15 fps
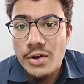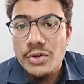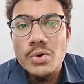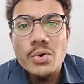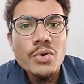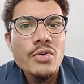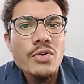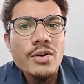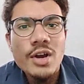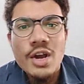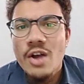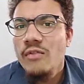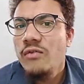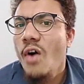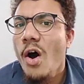You could
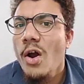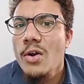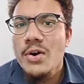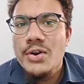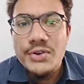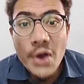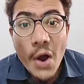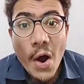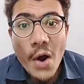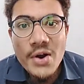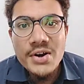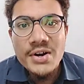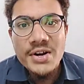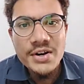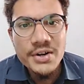follow
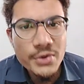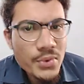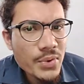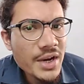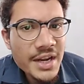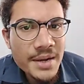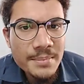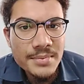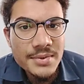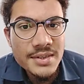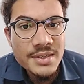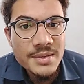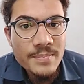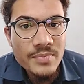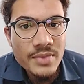your
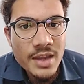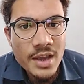dreams.